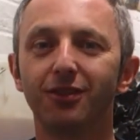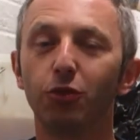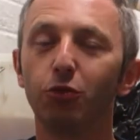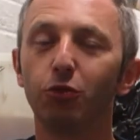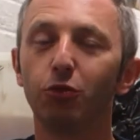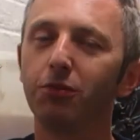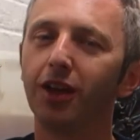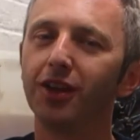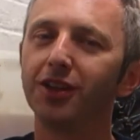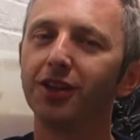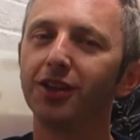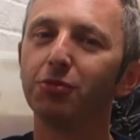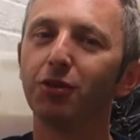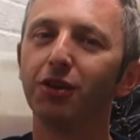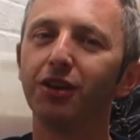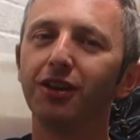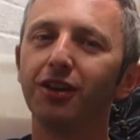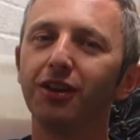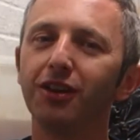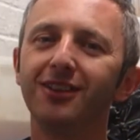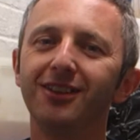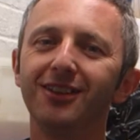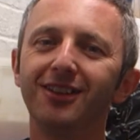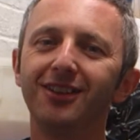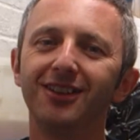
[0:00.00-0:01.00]
Mine is mine.
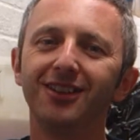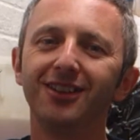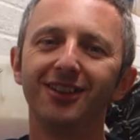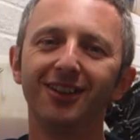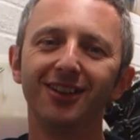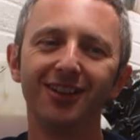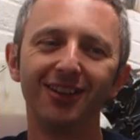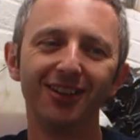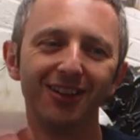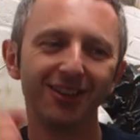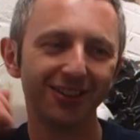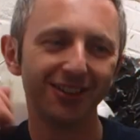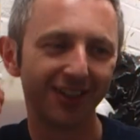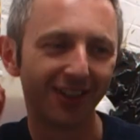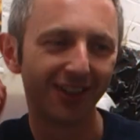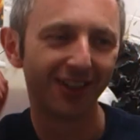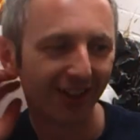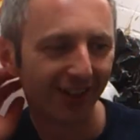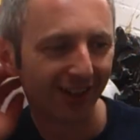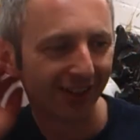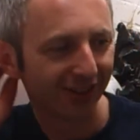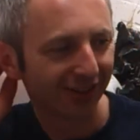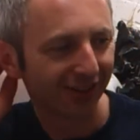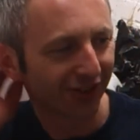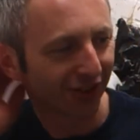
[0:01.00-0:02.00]
Yeah,
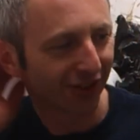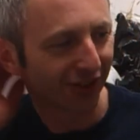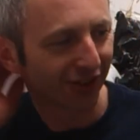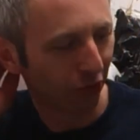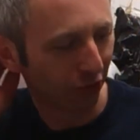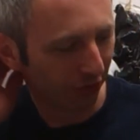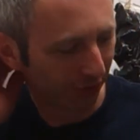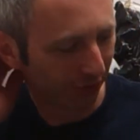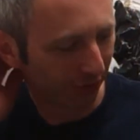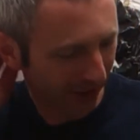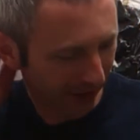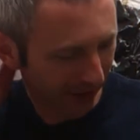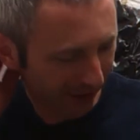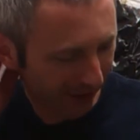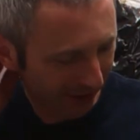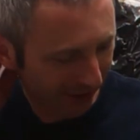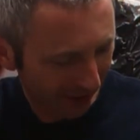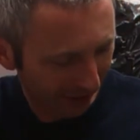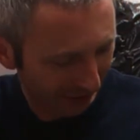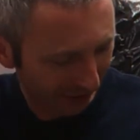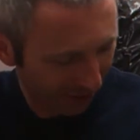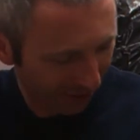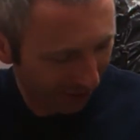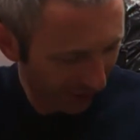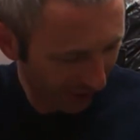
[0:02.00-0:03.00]
so that's it
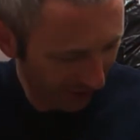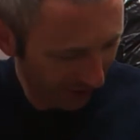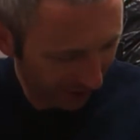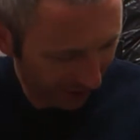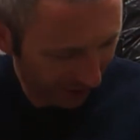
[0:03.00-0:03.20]
really.